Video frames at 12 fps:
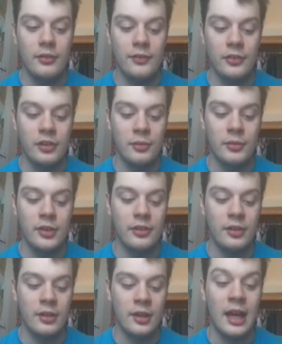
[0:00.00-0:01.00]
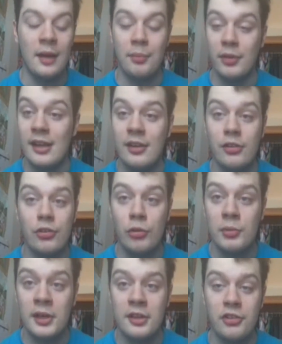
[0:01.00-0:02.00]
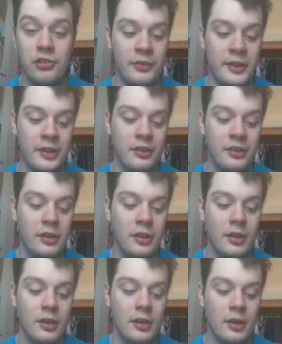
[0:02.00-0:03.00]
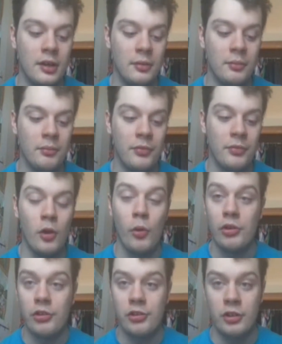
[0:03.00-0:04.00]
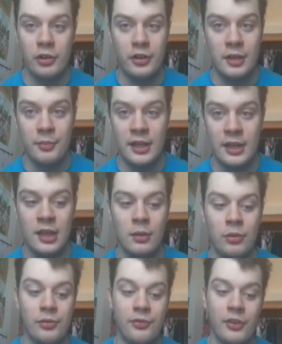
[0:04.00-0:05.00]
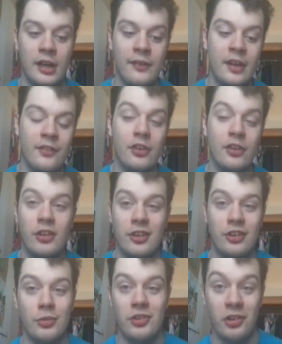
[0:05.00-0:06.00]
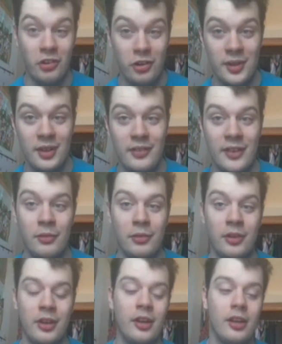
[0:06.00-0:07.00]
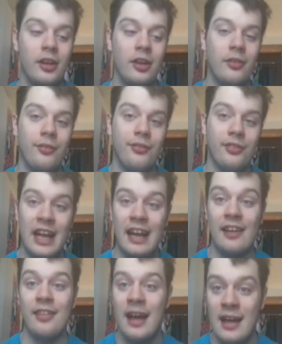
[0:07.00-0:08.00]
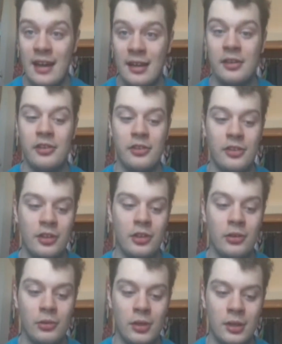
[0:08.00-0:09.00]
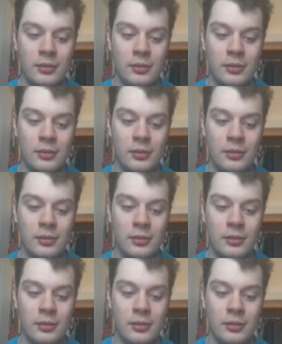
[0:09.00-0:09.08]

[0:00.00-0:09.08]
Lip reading: for some reason, like, I played it so much that the corners started to get bent, and I was afraid that if I took it to a tournament, they would flag that as, you know,